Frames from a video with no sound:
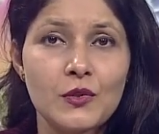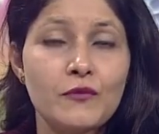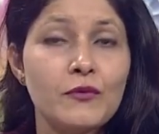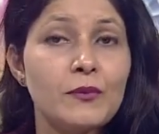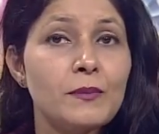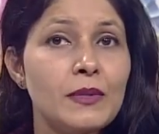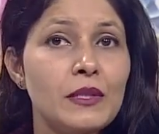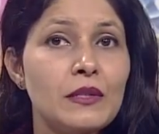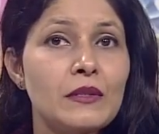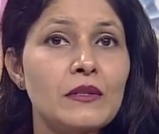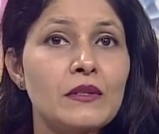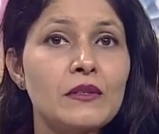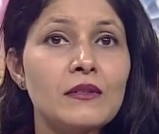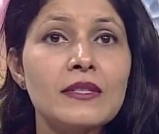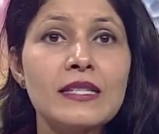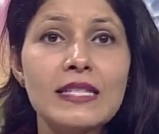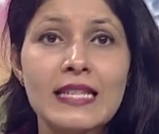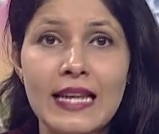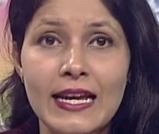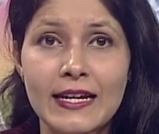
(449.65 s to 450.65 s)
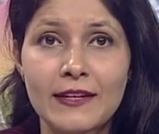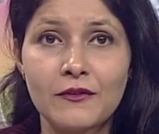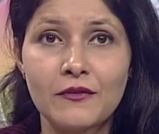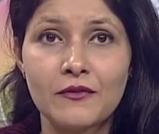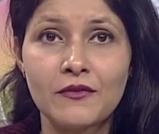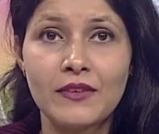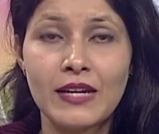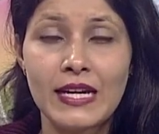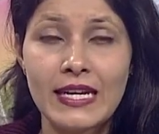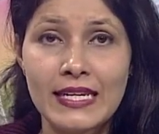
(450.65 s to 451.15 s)
of a person's life
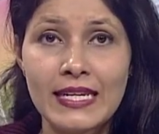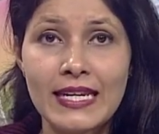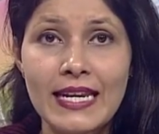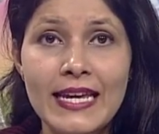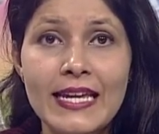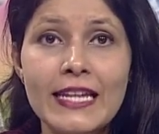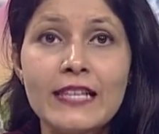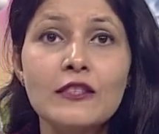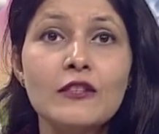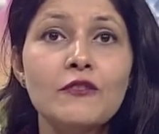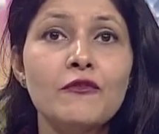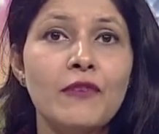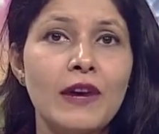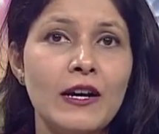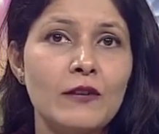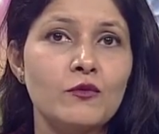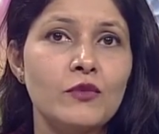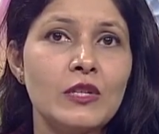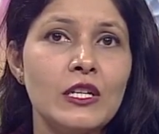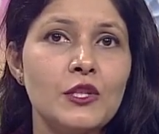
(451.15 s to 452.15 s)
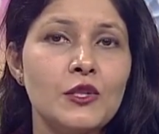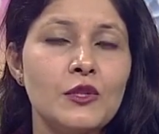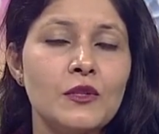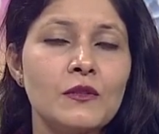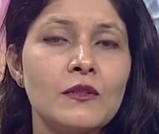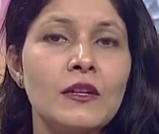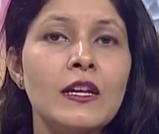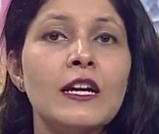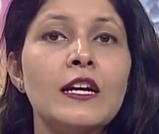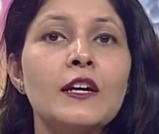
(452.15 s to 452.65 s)
and laying the
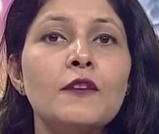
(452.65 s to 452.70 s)
foundation